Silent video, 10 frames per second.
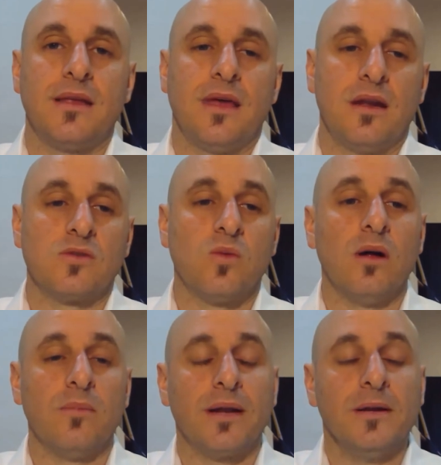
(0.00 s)
that as
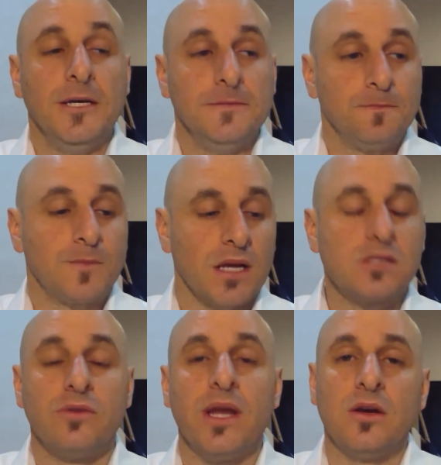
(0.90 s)
well. But
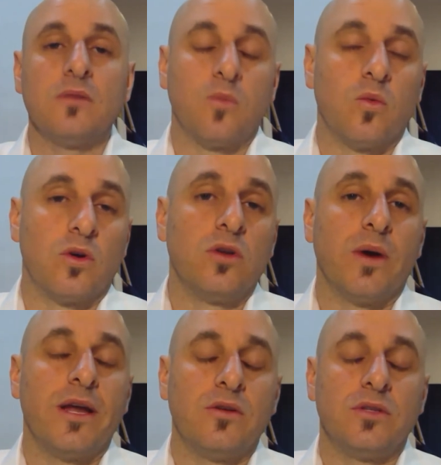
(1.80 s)
it's a really good
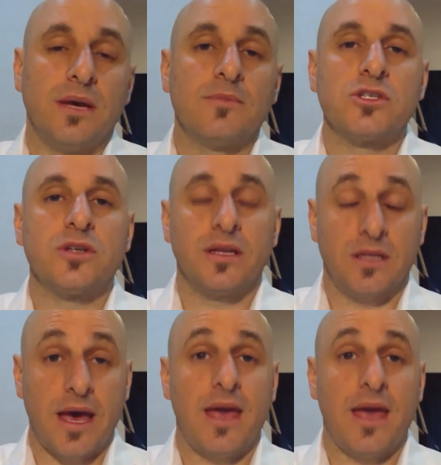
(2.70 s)
way to demonstrate